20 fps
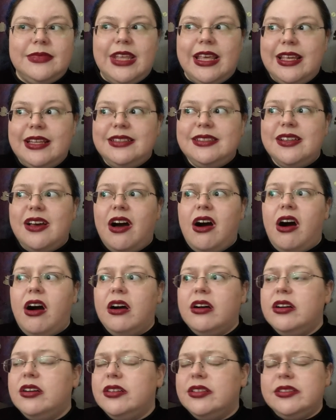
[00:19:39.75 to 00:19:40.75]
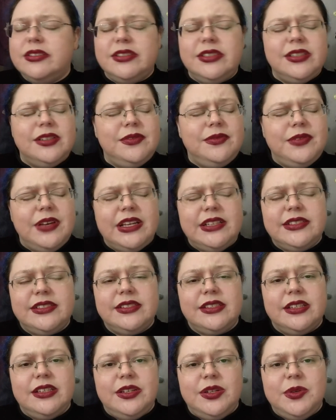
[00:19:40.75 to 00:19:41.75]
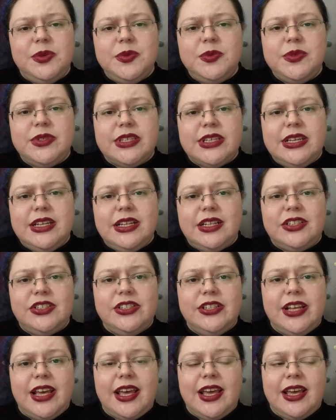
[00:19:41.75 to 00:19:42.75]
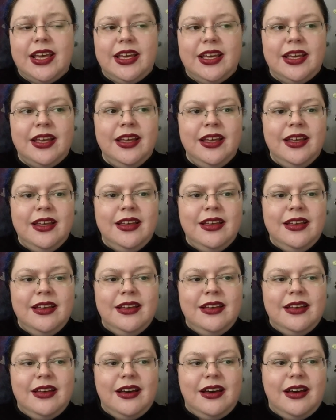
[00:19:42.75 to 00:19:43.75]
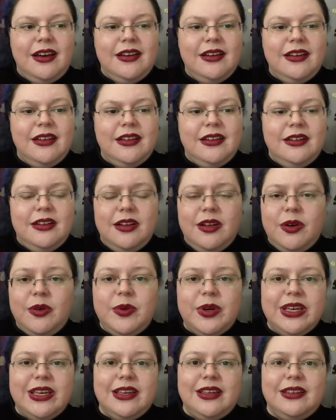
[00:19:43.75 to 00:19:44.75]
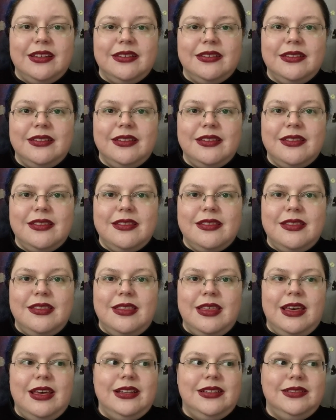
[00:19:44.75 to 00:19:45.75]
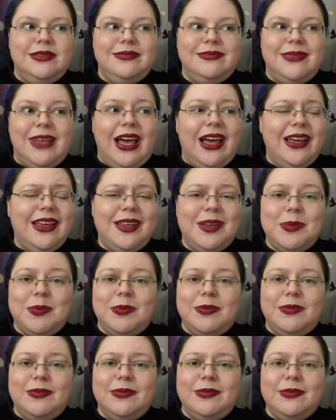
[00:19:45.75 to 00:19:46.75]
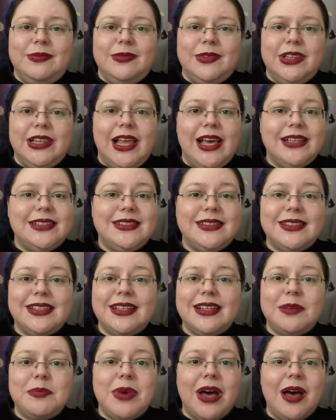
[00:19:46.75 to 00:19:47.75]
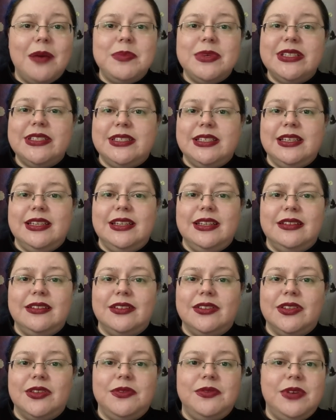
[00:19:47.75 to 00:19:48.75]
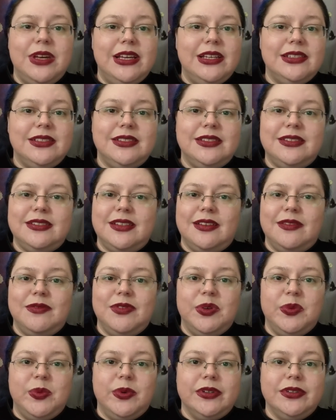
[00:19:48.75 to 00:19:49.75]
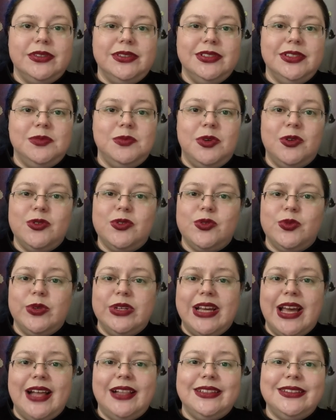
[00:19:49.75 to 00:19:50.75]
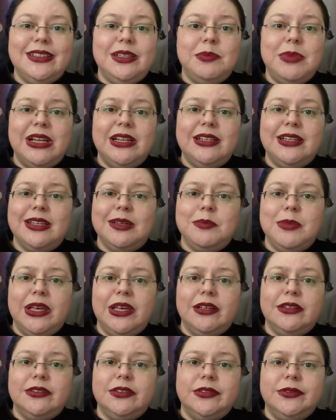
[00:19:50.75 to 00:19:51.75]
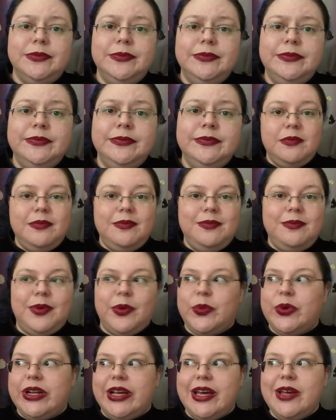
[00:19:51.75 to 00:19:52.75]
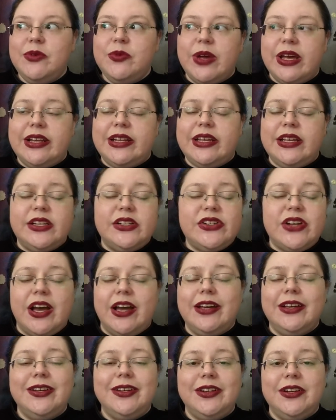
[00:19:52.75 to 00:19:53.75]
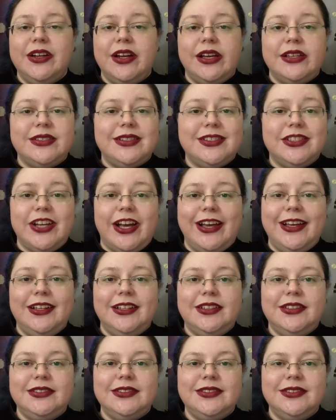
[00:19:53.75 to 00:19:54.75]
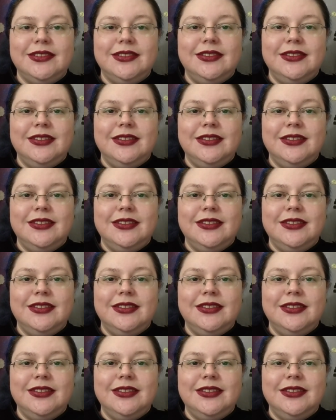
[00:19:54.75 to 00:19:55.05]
It's hard to face the news each day knowing that I am less than a poppy seed on the face of the world's most reality-bending bagel. But when I read Hitchhiker as a child,